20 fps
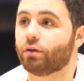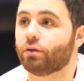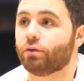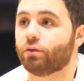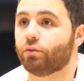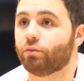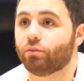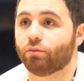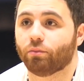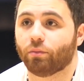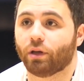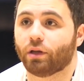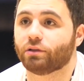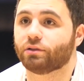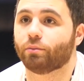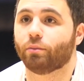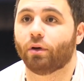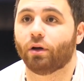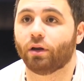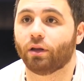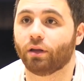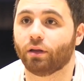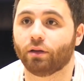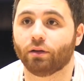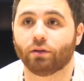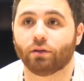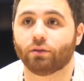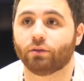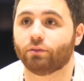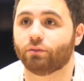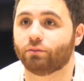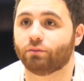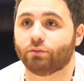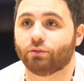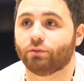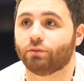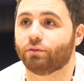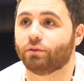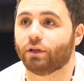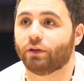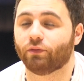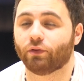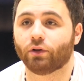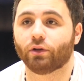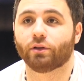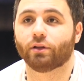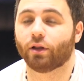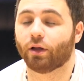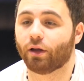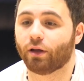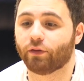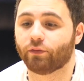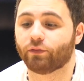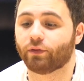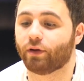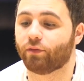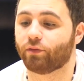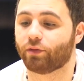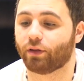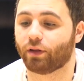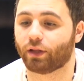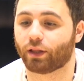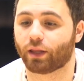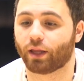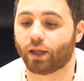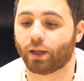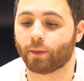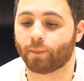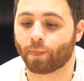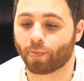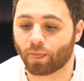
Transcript: You'd make some money, you'd live a good life and everything like that.